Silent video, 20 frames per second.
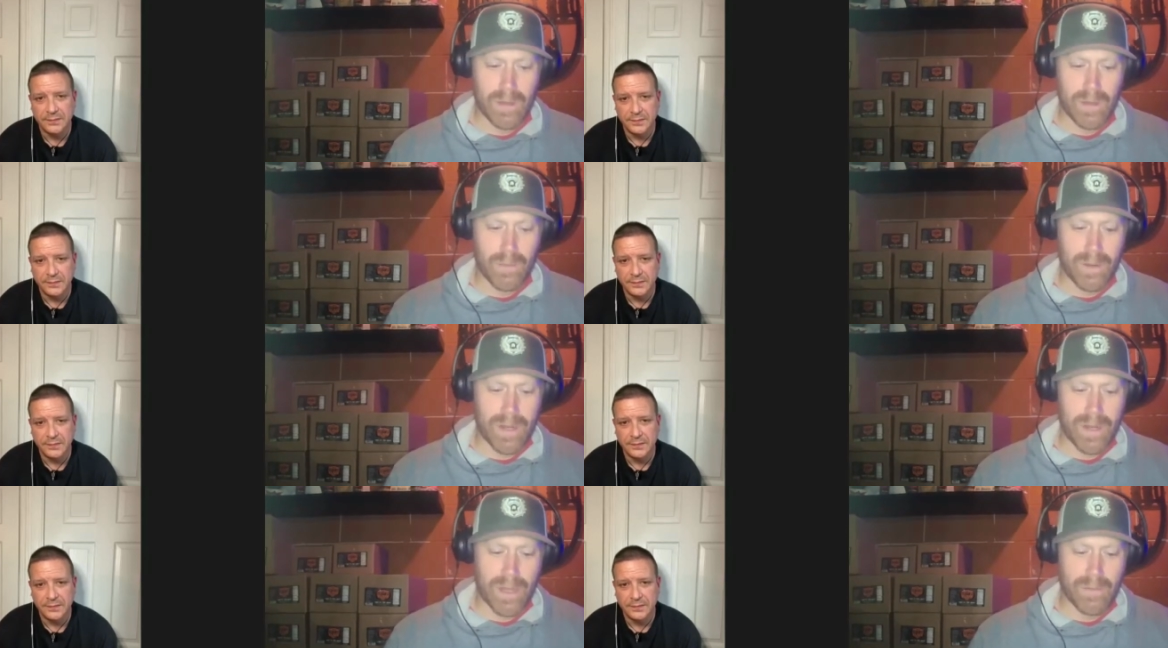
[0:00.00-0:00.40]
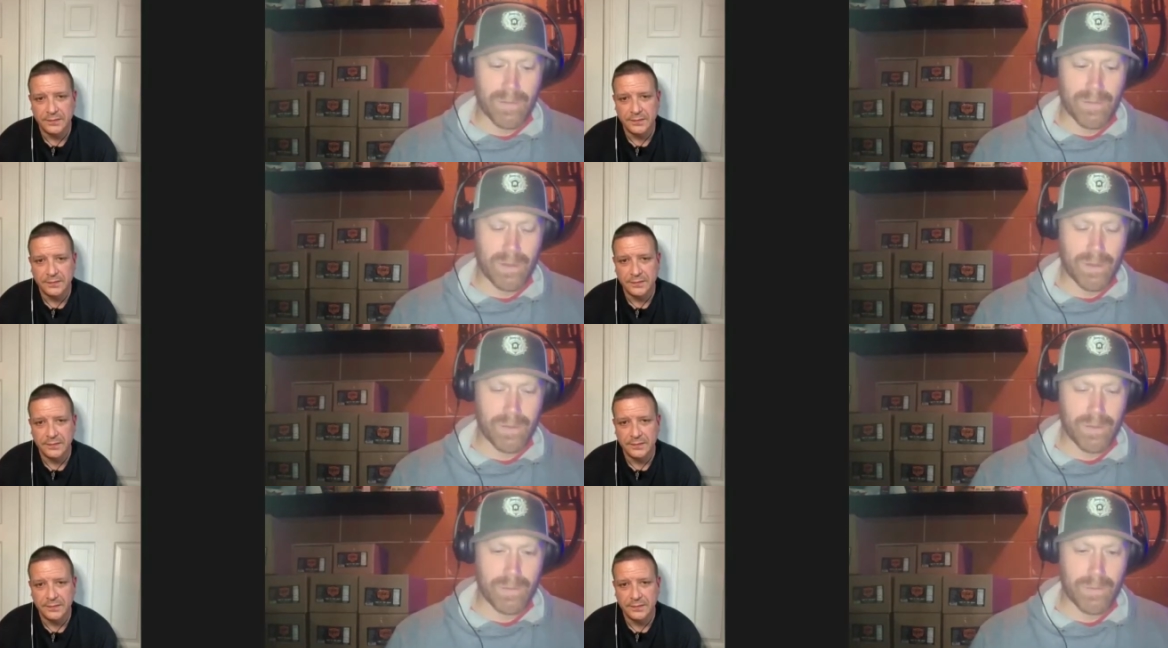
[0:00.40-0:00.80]
Speaker 1: uh, what
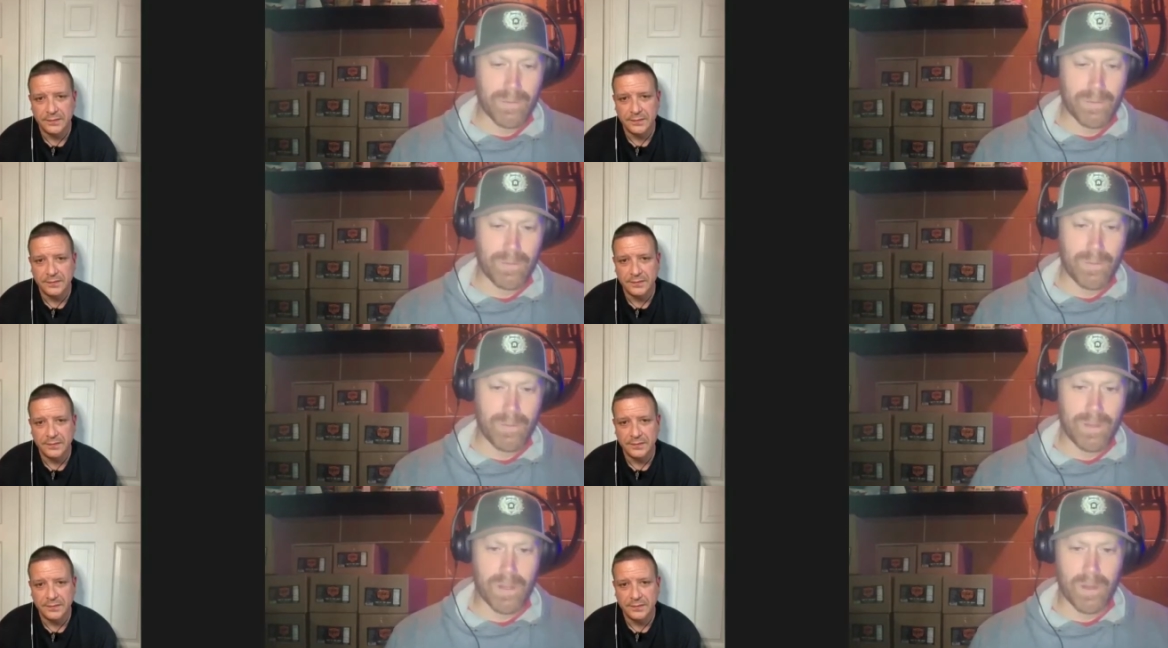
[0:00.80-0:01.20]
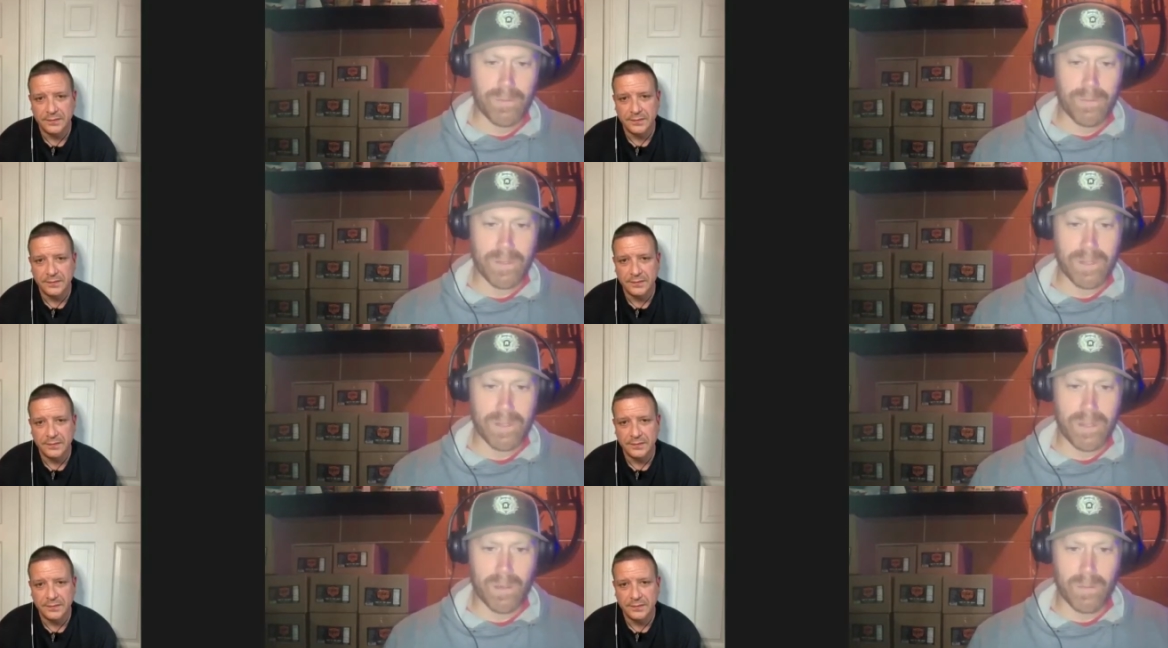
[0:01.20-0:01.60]
have you, you
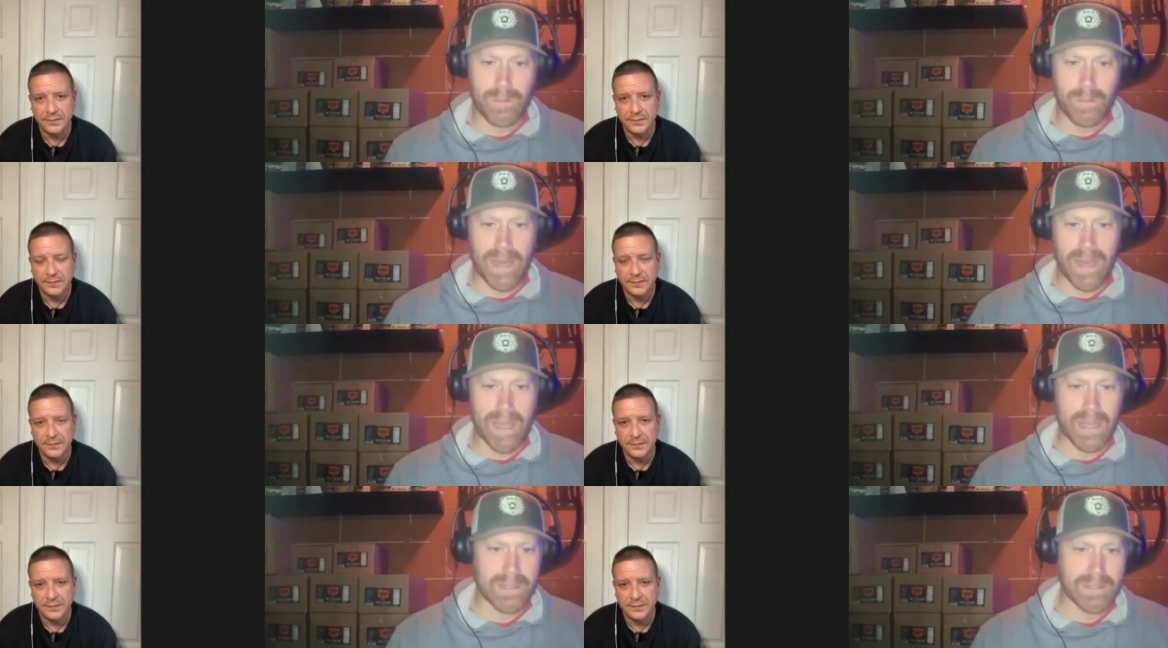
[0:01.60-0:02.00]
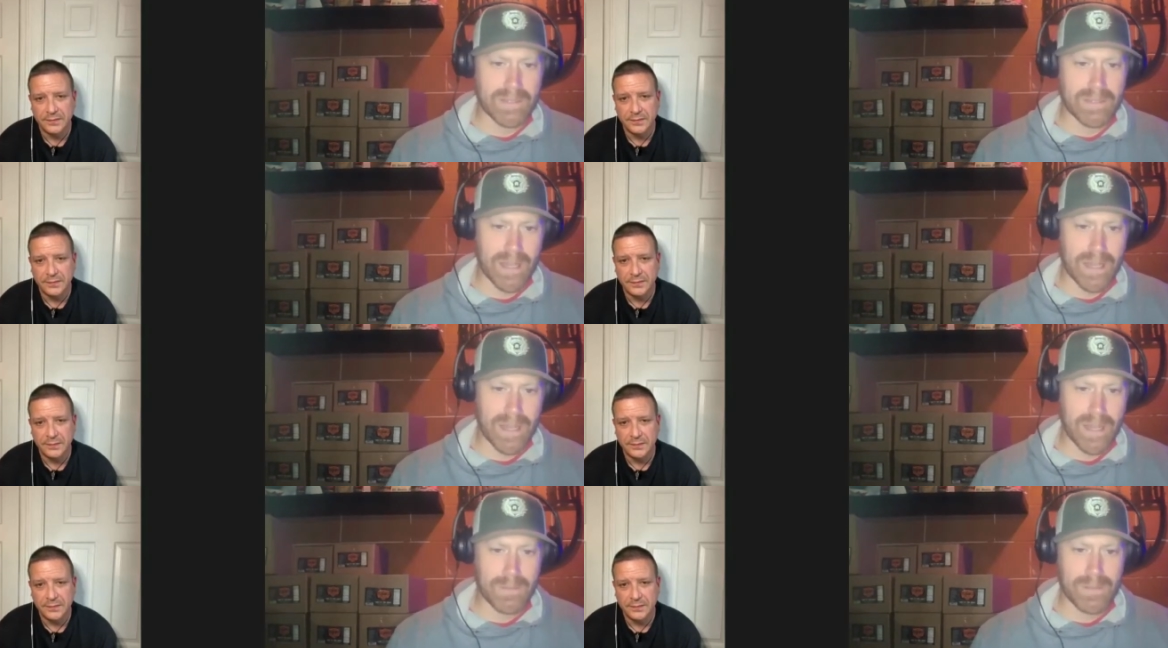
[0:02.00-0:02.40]
know, if you could go back
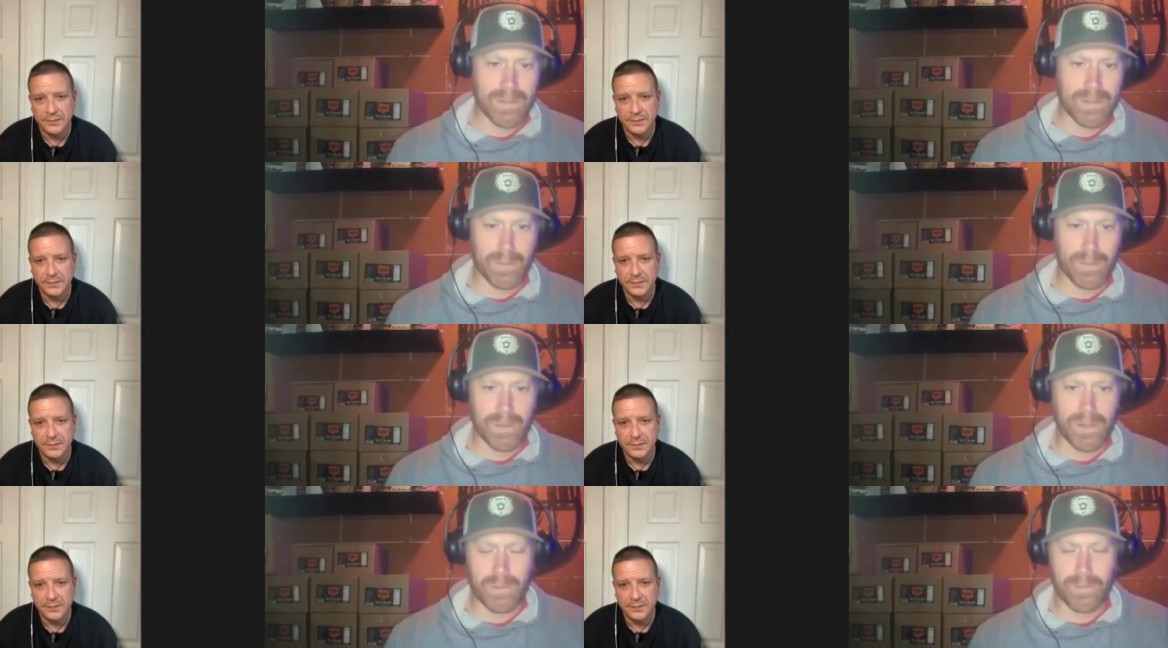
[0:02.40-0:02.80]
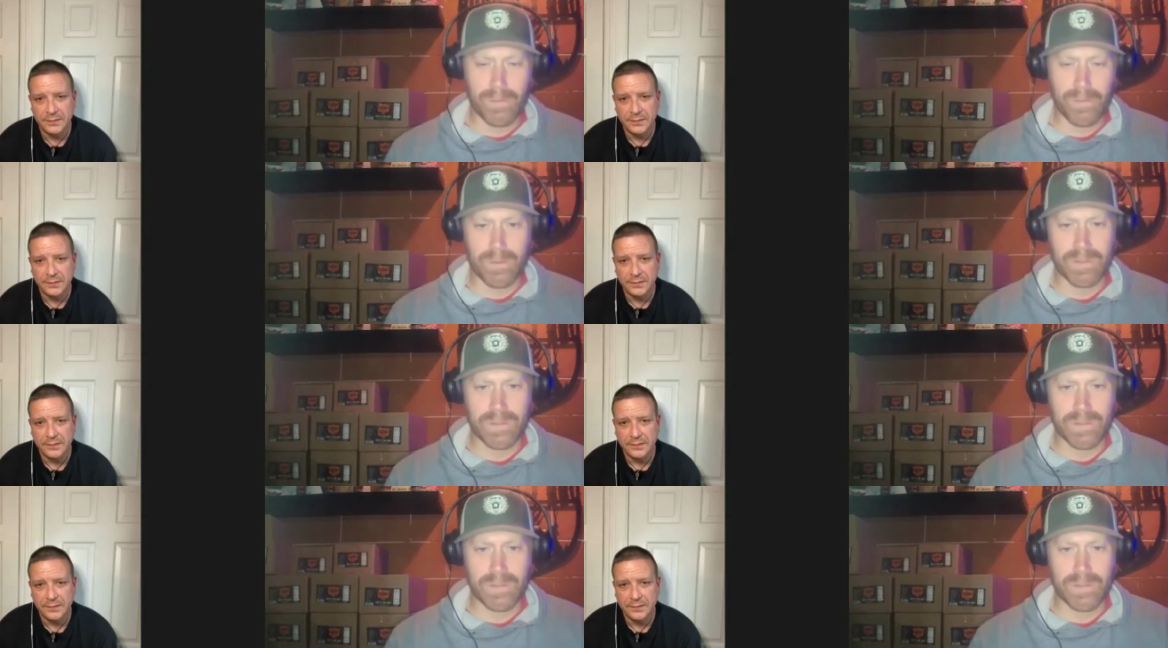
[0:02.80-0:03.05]
in time to when you